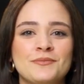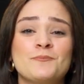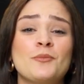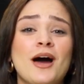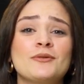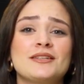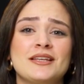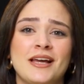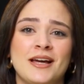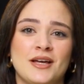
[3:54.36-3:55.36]

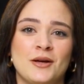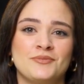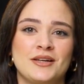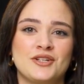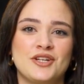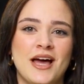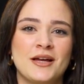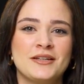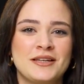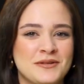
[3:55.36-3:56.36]
Privacy and
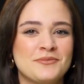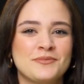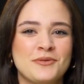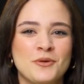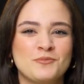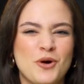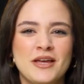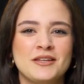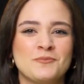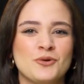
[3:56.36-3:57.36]
confidentiality. Avoid
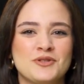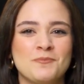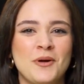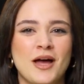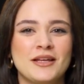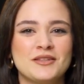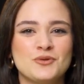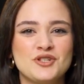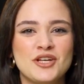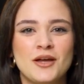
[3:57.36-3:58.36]
exposing bodies
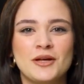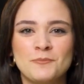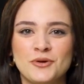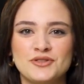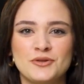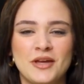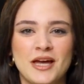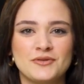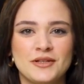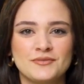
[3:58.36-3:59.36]
or sharing personal
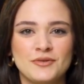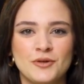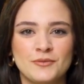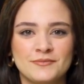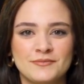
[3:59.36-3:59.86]
health info.